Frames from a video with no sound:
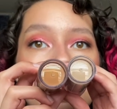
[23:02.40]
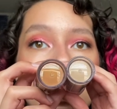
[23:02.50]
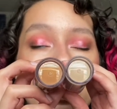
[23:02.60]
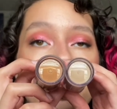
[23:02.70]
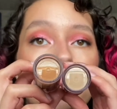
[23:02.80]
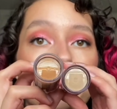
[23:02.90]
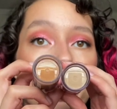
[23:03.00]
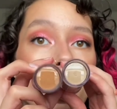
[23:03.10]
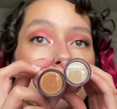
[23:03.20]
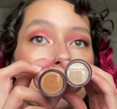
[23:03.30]
You could
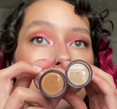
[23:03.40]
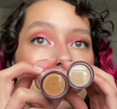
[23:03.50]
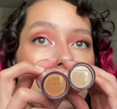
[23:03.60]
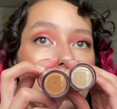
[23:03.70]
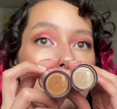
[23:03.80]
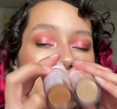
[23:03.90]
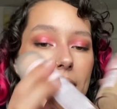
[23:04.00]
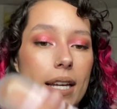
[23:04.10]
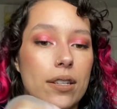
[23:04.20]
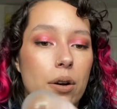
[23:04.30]
bronze with it, but
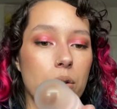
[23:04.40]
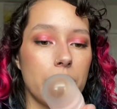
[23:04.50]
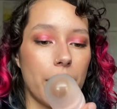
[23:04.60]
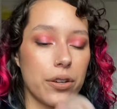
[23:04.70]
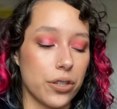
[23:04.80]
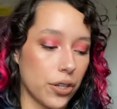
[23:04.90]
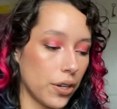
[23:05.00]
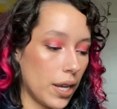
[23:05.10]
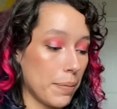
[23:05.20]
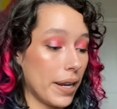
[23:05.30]
that's a whole nother
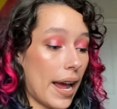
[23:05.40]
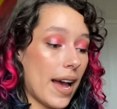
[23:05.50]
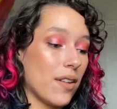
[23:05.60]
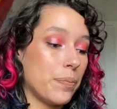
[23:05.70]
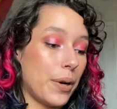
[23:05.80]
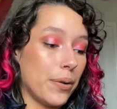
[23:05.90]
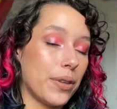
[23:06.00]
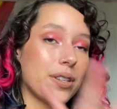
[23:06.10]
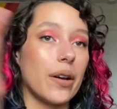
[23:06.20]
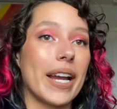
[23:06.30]
journey. But I have both,
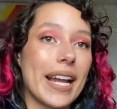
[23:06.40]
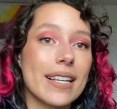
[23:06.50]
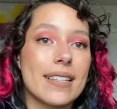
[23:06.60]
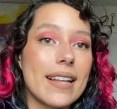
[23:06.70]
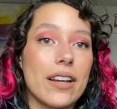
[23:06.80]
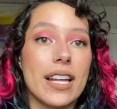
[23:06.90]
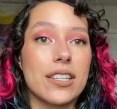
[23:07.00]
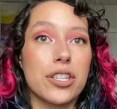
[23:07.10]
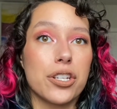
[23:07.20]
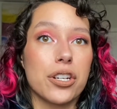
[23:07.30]
so I guess now that's
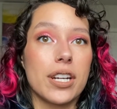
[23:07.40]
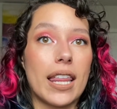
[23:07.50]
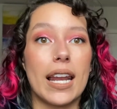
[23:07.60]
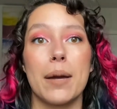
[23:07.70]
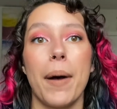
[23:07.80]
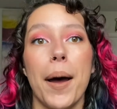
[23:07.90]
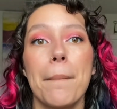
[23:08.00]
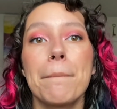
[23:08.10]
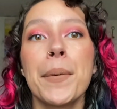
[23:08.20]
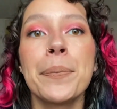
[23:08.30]
the journey that I'm on.
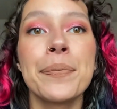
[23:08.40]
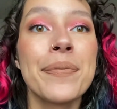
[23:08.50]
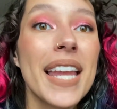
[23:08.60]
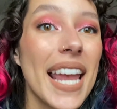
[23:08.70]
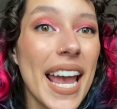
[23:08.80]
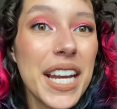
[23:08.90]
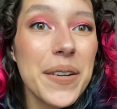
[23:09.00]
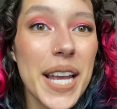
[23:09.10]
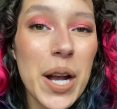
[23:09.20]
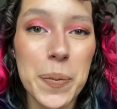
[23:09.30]

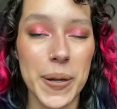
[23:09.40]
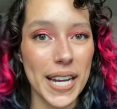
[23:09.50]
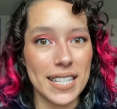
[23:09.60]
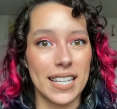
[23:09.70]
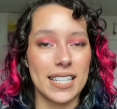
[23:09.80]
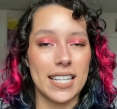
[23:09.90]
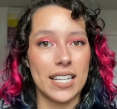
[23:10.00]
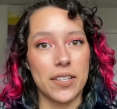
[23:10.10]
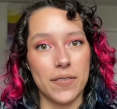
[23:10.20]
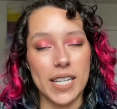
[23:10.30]
Anyway, I hope you guys liked
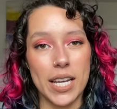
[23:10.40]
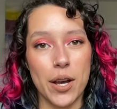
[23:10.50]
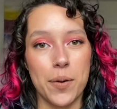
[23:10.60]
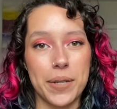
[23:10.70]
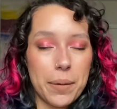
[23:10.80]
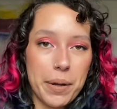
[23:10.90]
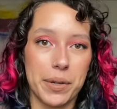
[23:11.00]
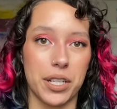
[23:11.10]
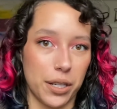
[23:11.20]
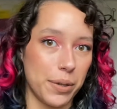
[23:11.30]
today's video. Tell me
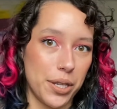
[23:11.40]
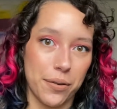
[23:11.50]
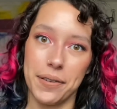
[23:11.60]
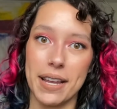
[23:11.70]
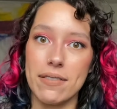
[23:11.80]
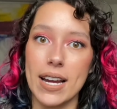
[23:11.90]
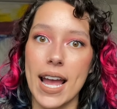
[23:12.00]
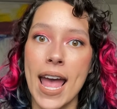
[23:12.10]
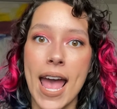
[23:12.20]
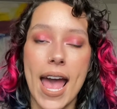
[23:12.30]
which look was your favorite,
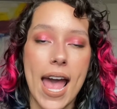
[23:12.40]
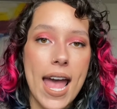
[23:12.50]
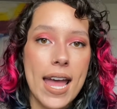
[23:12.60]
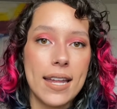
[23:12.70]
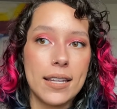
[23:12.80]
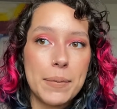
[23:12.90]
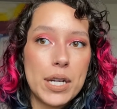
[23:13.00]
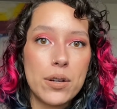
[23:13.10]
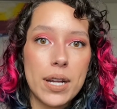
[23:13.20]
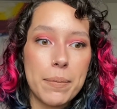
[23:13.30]
and let me
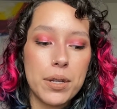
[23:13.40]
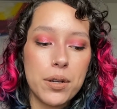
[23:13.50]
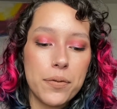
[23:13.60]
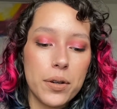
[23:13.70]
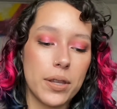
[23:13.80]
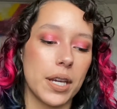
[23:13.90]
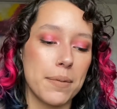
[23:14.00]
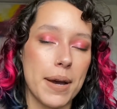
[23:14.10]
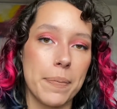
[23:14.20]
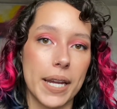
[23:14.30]
know down below if you're thinking
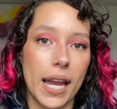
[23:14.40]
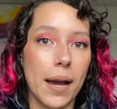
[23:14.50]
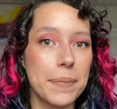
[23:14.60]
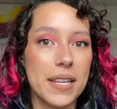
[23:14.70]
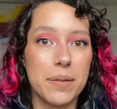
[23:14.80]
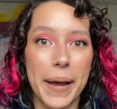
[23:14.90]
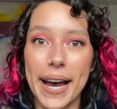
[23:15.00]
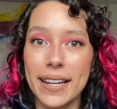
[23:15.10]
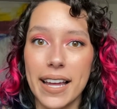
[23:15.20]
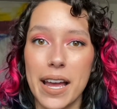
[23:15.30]
about picking up this
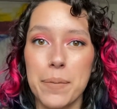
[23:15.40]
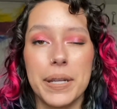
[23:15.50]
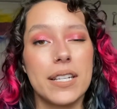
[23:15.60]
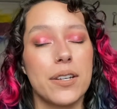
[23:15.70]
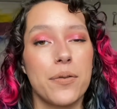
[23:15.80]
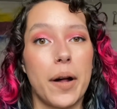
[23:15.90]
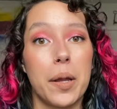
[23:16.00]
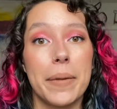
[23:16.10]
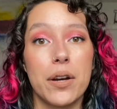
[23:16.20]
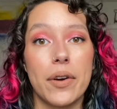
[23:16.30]
palette. Please go follow
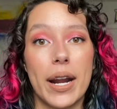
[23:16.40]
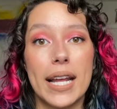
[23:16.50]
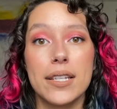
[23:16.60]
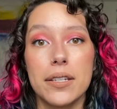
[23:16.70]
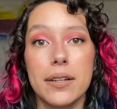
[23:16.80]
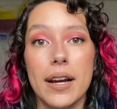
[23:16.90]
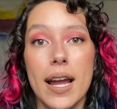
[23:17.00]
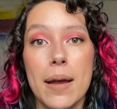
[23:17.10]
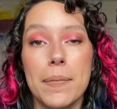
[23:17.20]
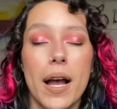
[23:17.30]
me over on
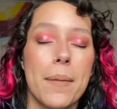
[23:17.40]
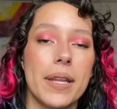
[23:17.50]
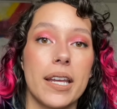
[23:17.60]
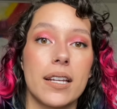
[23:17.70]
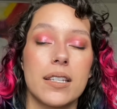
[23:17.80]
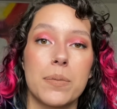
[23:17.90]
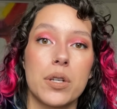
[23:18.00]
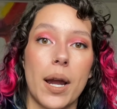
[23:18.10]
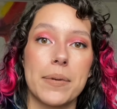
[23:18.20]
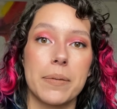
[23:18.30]
Instagram, comment, like, and
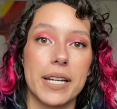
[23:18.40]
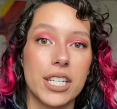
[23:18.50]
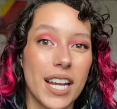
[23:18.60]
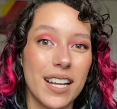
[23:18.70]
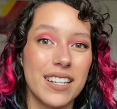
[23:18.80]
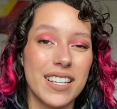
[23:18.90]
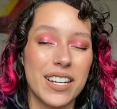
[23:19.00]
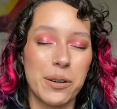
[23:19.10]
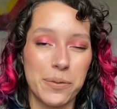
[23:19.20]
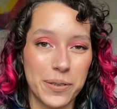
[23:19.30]
subscribe to my channel, and
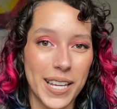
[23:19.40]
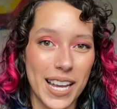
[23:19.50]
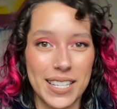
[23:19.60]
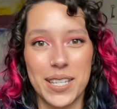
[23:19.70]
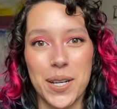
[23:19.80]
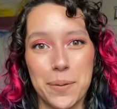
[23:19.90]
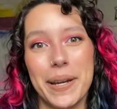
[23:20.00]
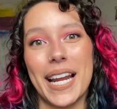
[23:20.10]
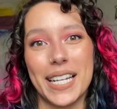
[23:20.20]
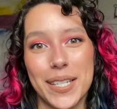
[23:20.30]
hopefully I'll see you in my
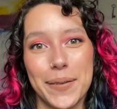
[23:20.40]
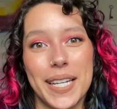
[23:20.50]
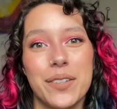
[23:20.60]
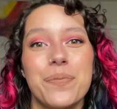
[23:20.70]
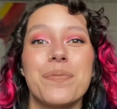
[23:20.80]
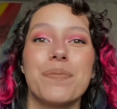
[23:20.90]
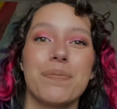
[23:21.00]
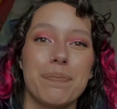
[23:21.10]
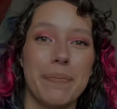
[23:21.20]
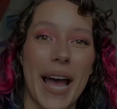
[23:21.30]
next one.
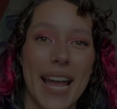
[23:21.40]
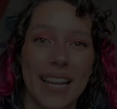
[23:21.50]
Bye.